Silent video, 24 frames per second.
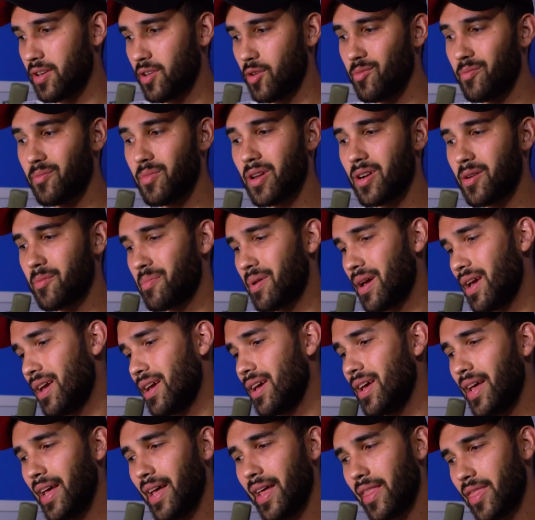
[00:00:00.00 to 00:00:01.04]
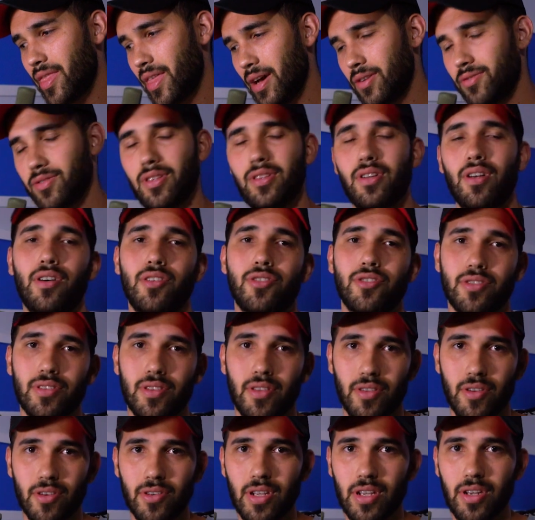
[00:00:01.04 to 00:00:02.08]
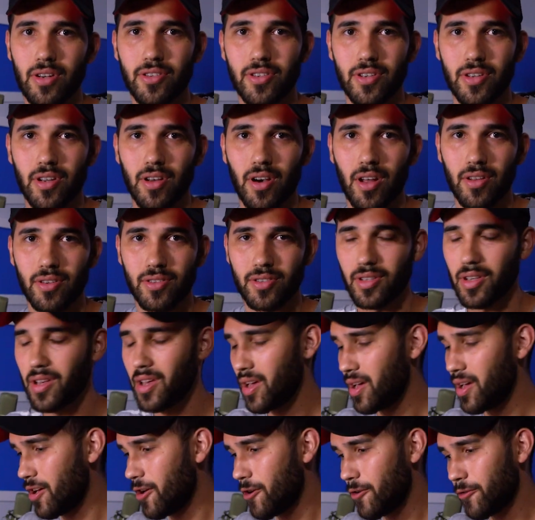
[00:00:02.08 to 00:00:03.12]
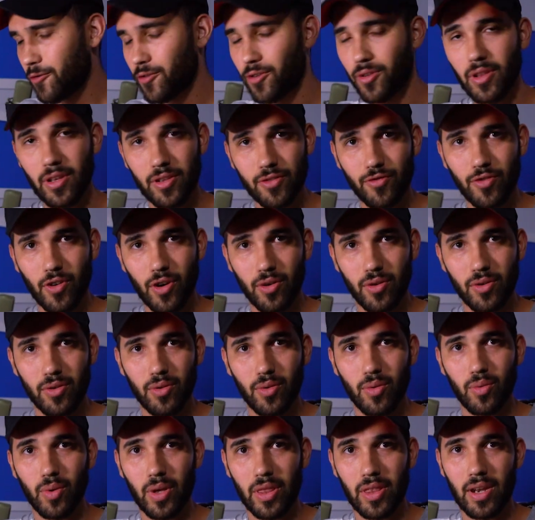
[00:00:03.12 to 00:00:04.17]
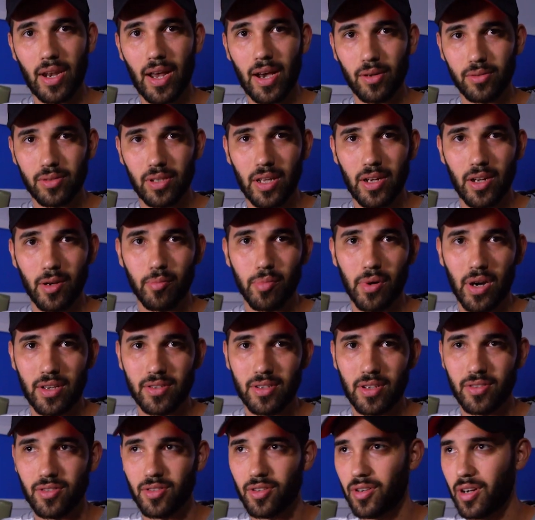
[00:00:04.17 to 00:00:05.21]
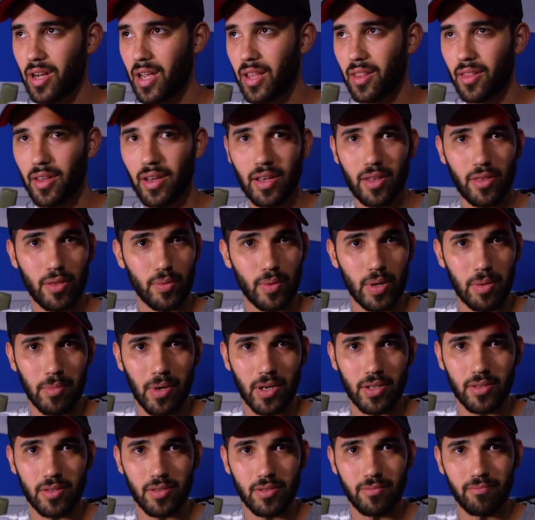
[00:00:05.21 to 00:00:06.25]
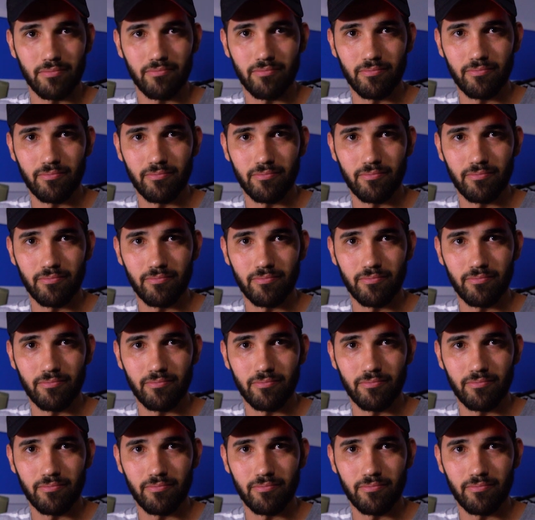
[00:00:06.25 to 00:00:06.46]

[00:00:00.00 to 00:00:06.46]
You're going to pay $1,000 and $1,300 for this phone with an outdated processor in like 3 months.